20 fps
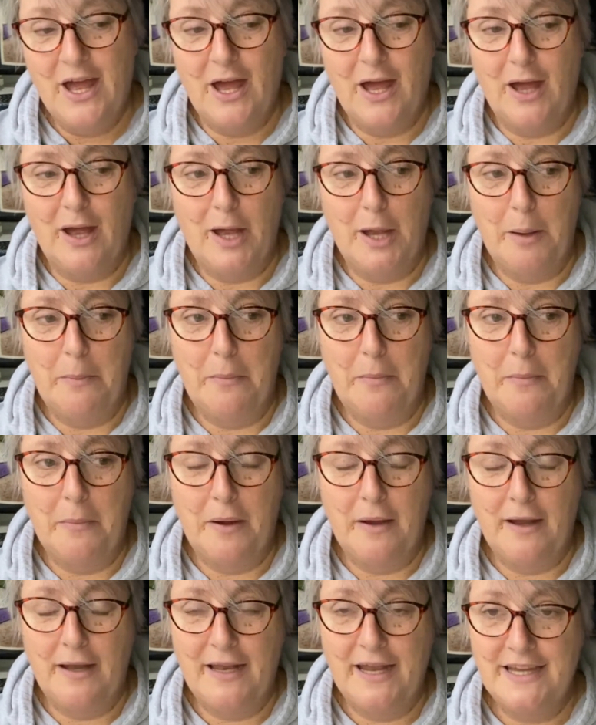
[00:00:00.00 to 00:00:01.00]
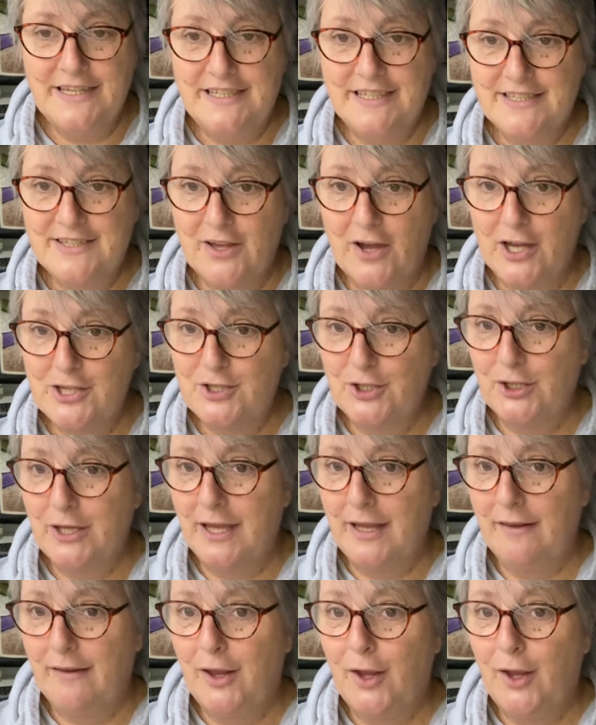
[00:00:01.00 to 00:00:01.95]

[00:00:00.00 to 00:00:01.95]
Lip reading: My ladies that I took in,